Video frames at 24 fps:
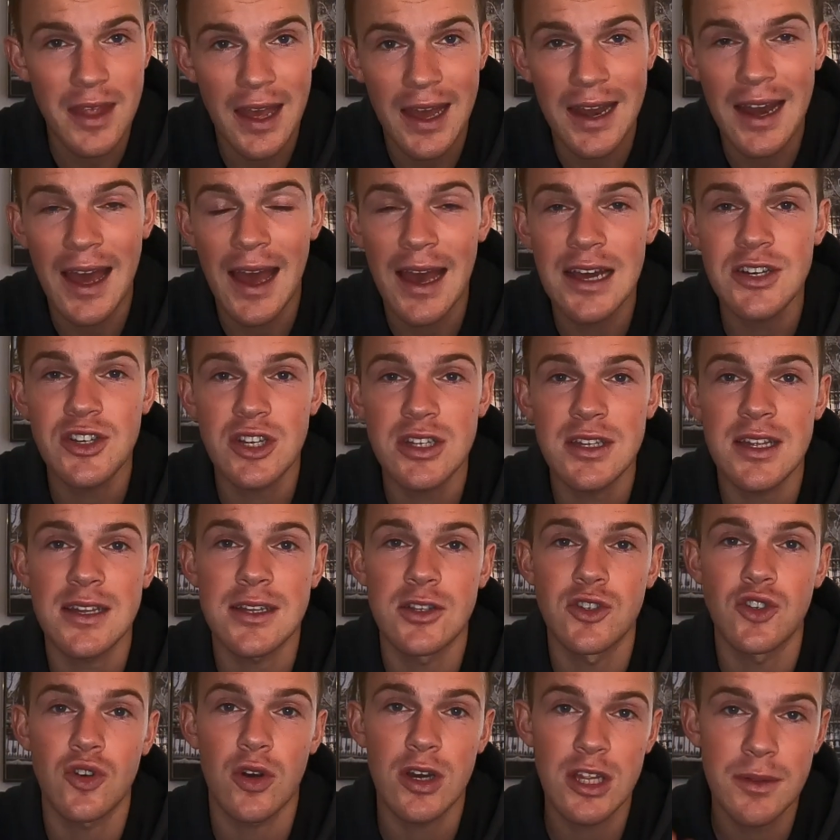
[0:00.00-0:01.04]
and I actually
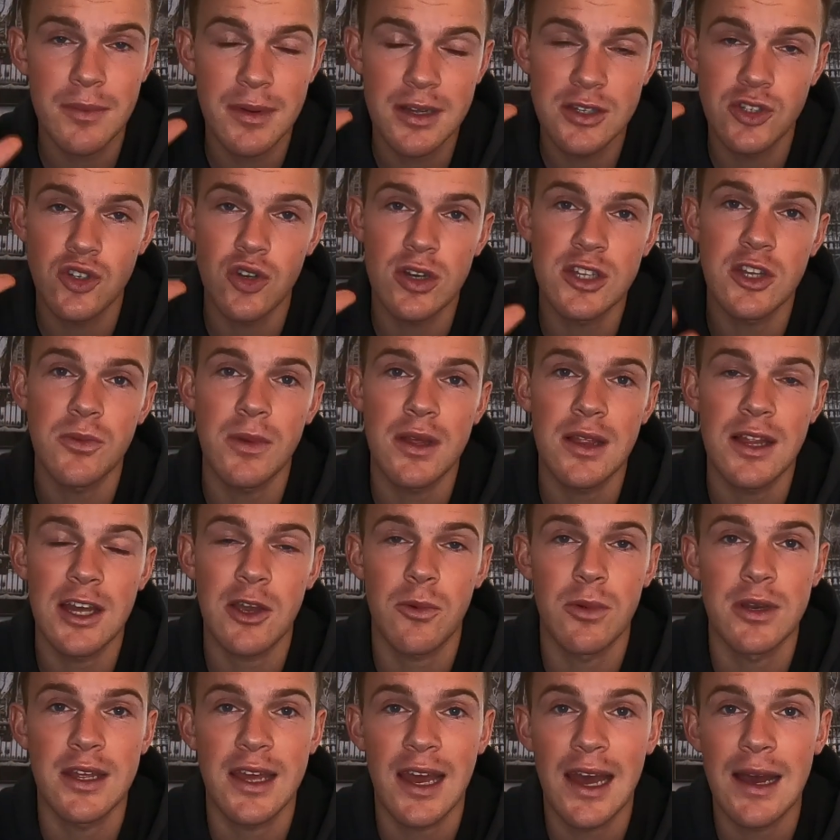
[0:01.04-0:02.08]
did enjoy them. I enjoyed the wee
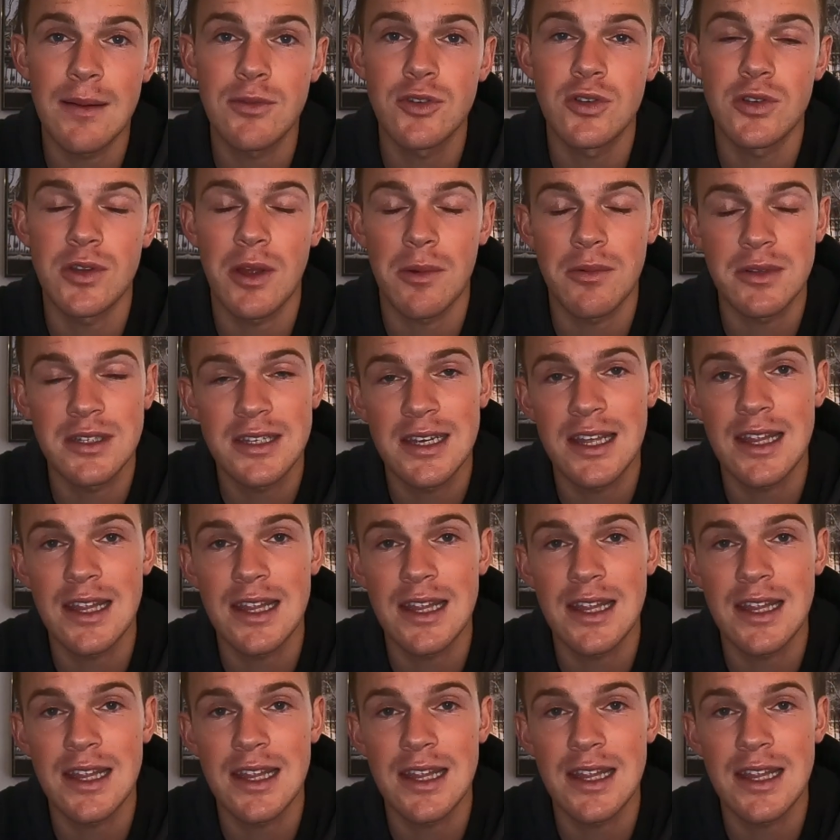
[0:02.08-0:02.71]
liquid capsules. I would